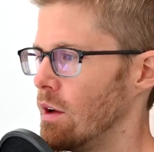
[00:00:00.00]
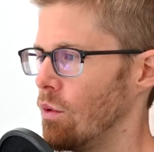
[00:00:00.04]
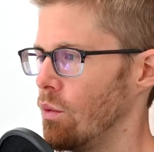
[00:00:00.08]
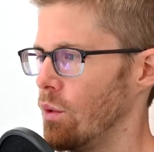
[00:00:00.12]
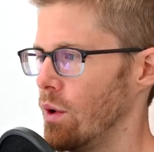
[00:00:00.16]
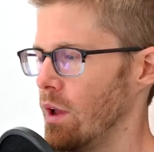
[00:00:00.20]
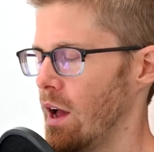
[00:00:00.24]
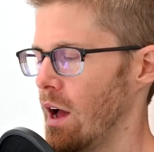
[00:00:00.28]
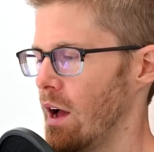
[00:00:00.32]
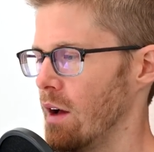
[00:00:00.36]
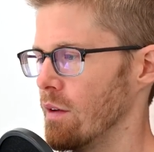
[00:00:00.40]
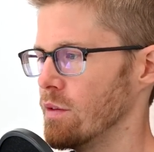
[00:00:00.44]

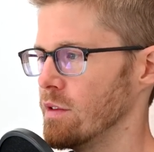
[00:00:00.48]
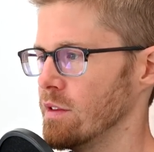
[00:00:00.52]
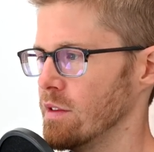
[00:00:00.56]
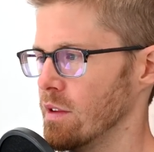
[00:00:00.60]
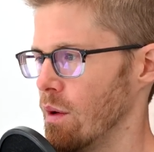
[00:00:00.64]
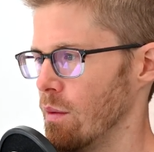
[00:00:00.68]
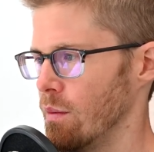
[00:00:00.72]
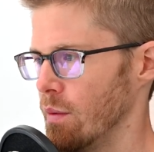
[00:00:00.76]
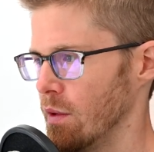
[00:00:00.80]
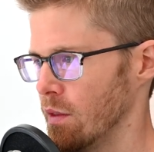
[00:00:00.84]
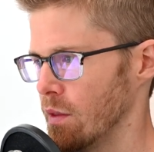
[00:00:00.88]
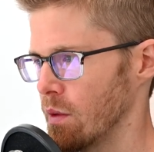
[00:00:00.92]
We have
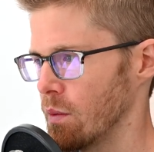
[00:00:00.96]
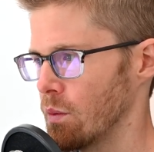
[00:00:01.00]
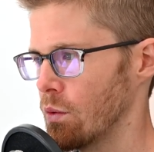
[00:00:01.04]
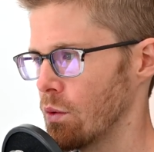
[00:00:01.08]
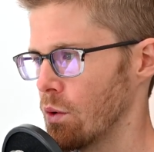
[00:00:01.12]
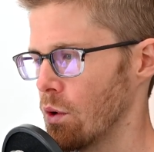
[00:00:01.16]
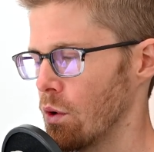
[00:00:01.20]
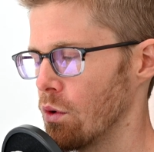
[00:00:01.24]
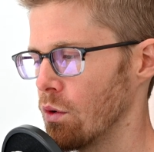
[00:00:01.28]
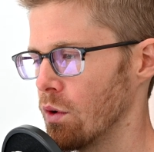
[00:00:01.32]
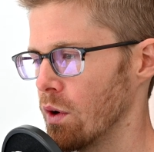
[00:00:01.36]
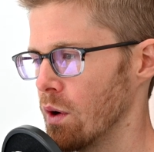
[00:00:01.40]
some in the
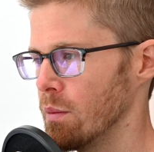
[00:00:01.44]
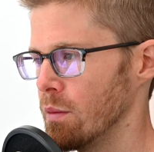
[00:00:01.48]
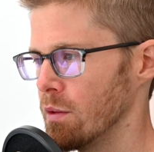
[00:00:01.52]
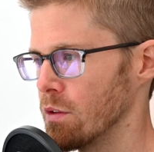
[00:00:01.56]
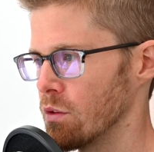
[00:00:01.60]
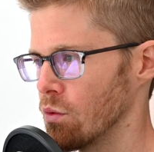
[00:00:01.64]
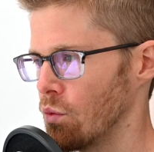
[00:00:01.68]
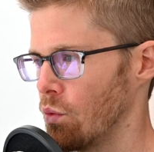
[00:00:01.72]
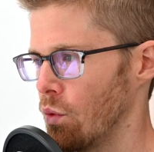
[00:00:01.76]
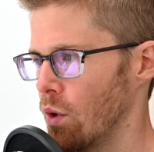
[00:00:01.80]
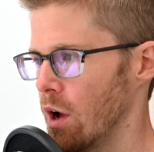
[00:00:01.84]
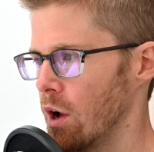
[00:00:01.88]
program
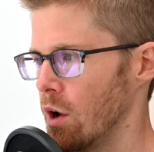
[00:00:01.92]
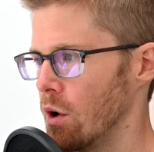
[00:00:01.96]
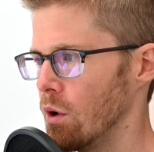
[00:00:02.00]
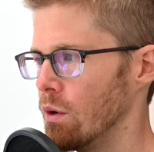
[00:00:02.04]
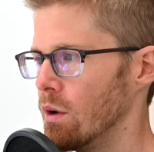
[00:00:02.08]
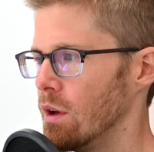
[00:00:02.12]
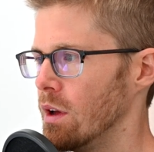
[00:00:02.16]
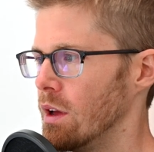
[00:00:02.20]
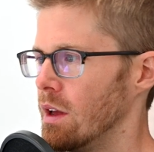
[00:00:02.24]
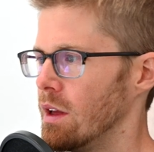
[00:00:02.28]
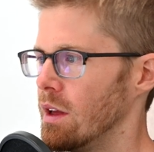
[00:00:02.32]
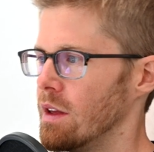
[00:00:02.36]
as well.